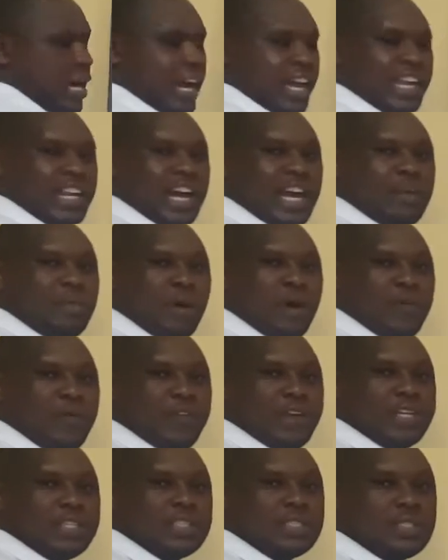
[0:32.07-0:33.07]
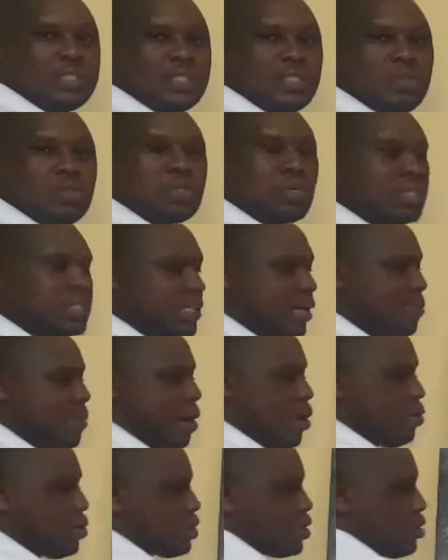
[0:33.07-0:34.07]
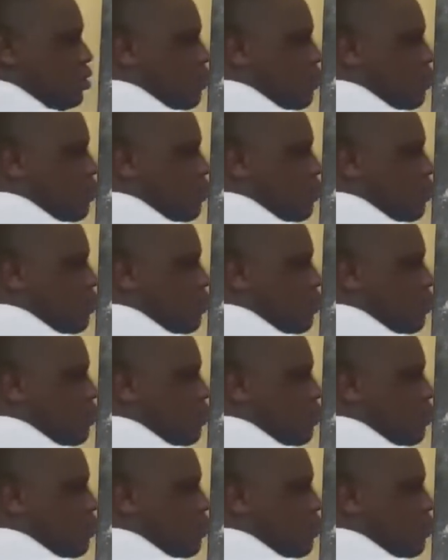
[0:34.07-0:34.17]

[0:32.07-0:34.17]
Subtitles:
In animal feeds, you talked about